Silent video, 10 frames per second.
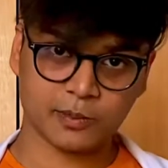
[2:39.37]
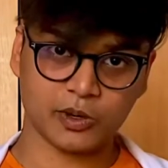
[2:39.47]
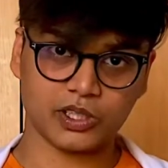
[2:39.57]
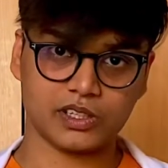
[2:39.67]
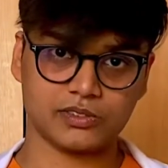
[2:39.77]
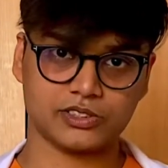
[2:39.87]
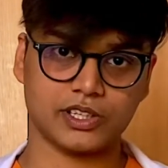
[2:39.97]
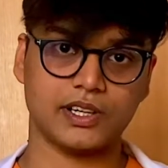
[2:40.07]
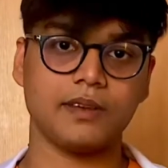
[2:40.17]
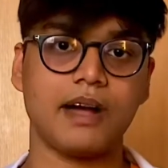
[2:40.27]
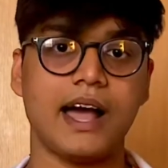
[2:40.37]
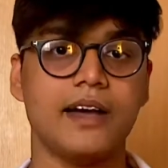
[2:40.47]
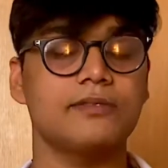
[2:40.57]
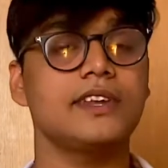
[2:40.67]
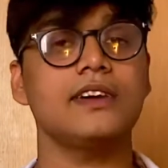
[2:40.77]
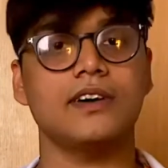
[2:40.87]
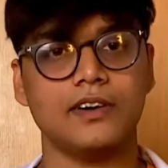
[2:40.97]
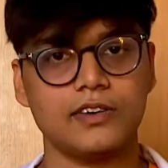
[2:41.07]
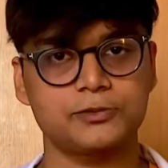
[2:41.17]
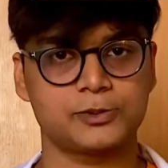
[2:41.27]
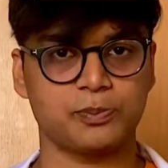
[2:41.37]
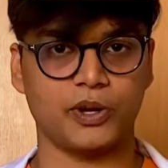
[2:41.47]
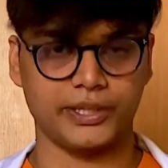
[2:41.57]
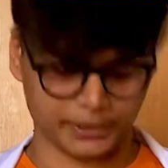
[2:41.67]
border of sternum I have the Erb's point,